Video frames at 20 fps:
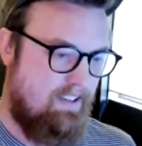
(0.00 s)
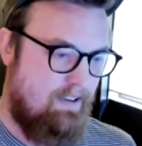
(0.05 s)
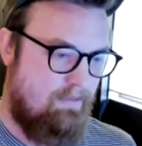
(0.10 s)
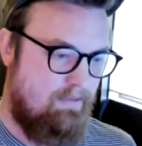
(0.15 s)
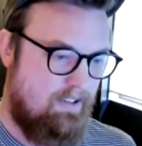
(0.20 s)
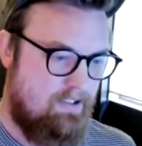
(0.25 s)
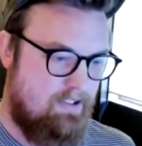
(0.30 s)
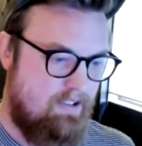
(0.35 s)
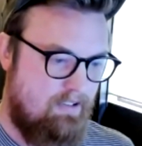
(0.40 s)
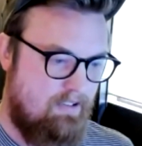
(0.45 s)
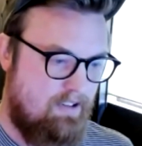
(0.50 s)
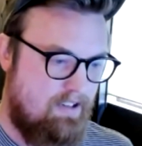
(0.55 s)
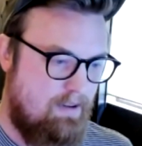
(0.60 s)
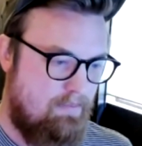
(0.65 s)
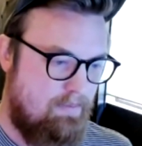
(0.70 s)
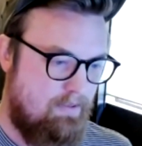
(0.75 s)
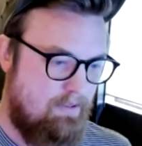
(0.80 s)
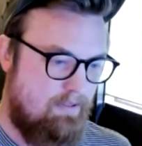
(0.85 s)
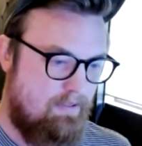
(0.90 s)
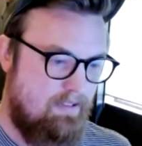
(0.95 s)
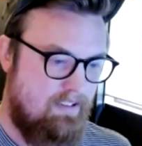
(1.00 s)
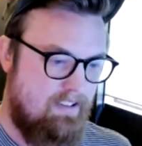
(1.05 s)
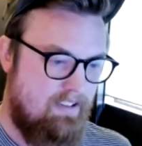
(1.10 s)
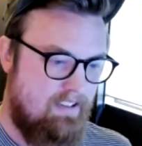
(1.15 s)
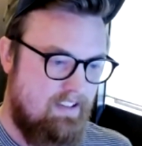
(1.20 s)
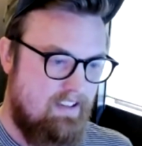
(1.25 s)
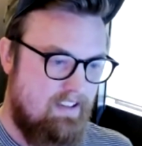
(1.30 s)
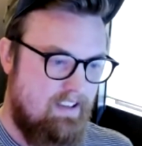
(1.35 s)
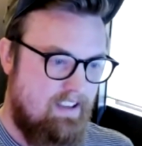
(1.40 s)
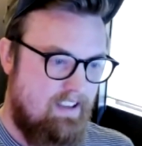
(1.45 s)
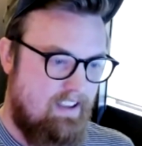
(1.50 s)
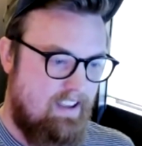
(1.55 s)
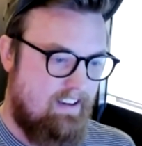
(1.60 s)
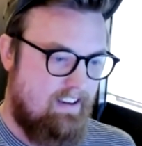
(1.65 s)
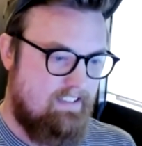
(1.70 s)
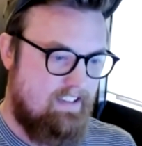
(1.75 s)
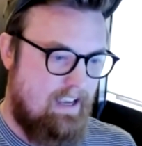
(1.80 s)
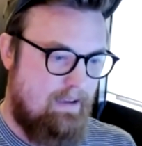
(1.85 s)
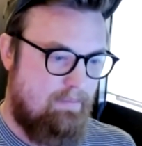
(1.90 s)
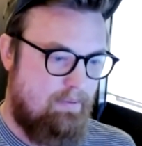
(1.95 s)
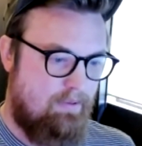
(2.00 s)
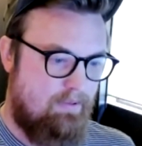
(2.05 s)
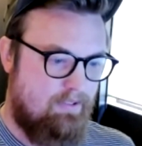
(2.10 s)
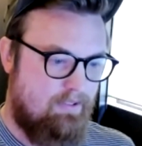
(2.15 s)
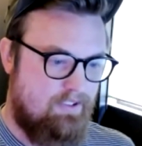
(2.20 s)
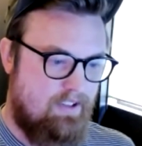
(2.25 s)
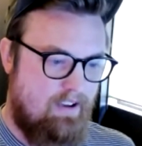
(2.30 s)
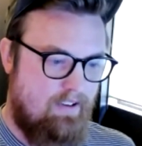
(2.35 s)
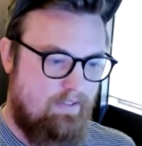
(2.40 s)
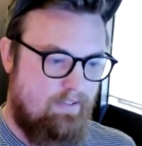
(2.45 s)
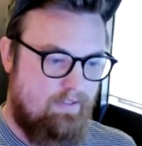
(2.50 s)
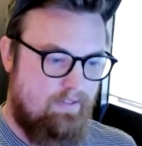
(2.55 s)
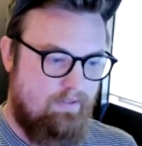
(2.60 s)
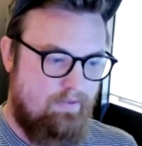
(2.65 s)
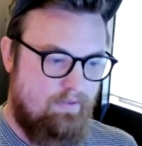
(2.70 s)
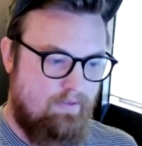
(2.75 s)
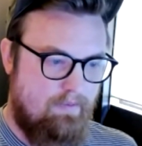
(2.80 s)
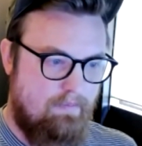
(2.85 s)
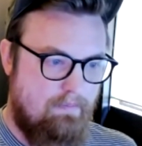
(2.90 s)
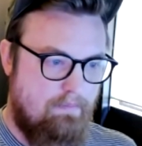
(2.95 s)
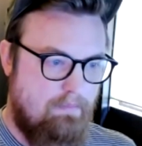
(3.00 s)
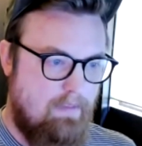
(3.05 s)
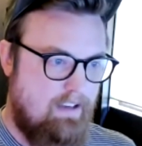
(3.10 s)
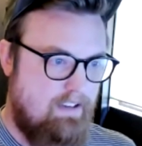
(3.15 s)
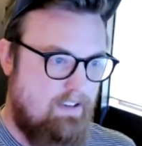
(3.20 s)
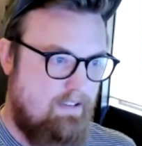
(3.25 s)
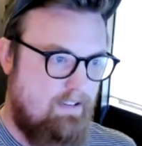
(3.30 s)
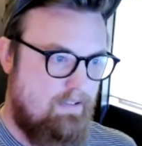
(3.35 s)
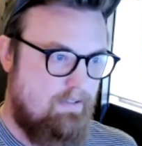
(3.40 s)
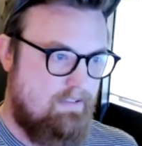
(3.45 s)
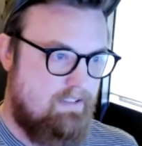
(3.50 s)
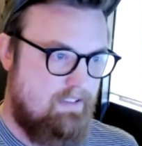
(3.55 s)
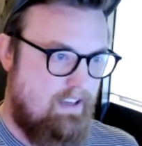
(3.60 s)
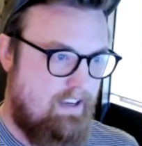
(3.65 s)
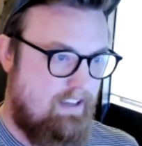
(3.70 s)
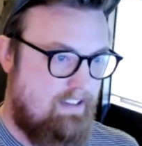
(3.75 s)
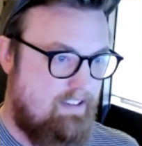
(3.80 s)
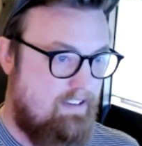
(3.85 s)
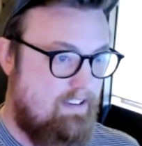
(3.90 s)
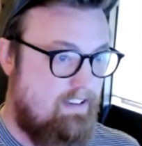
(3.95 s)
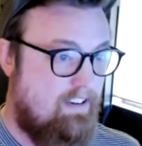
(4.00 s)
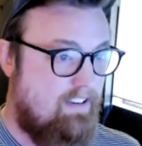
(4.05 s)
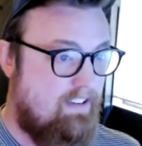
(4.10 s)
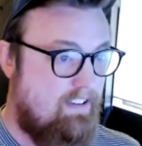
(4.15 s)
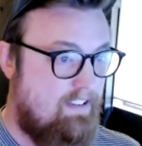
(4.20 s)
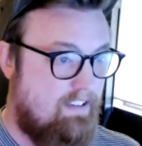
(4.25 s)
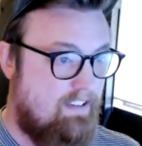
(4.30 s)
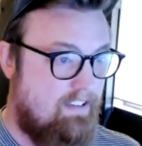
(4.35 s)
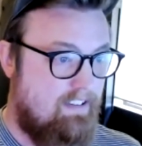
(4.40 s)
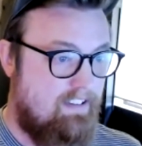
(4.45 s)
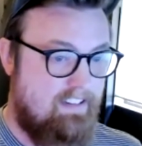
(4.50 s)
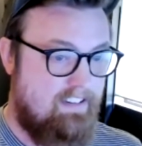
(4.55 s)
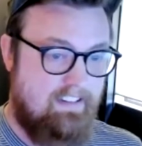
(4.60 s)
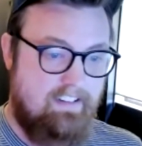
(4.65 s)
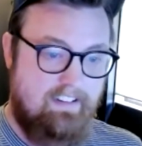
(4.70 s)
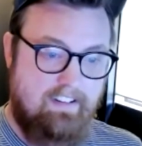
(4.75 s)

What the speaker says: I want to show a couple examples of menus that are